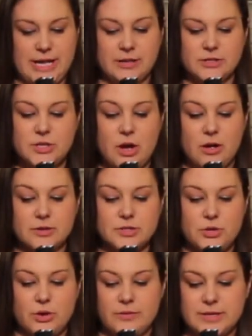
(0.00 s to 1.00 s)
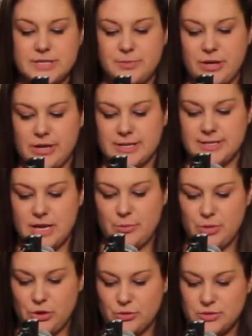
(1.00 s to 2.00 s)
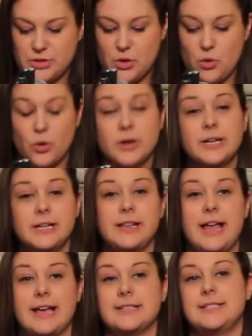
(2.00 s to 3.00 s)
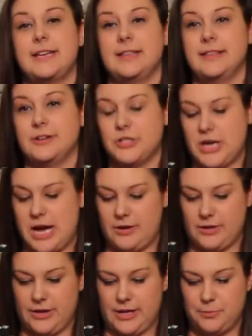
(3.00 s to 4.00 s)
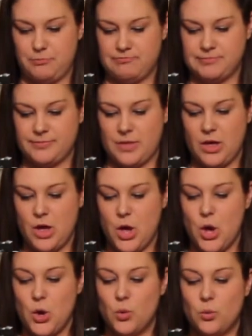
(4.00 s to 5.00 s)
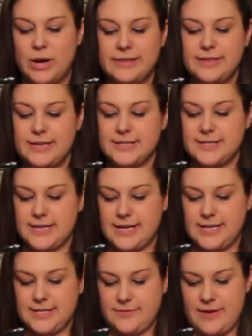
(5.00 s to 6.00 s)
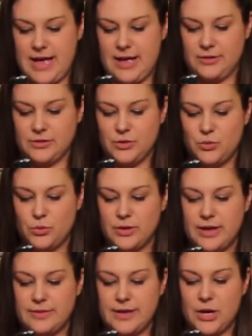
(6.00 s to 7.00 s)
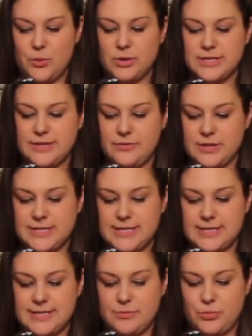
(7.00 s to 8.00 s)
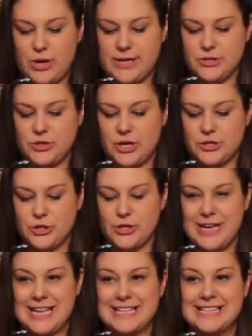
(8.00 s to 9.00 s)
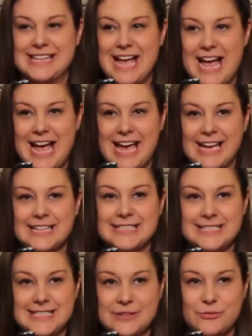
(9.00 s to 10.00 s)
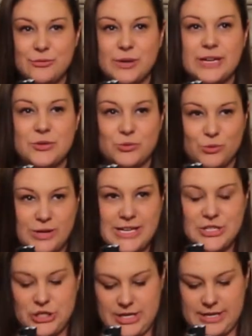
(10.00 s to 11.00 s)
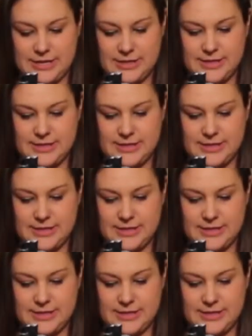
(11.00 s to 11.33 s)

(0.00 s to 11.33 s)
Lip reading: in adults who have experienced abuse or neglect in their childhood. What these studies found were that there were differences in brain structure in 9 different regions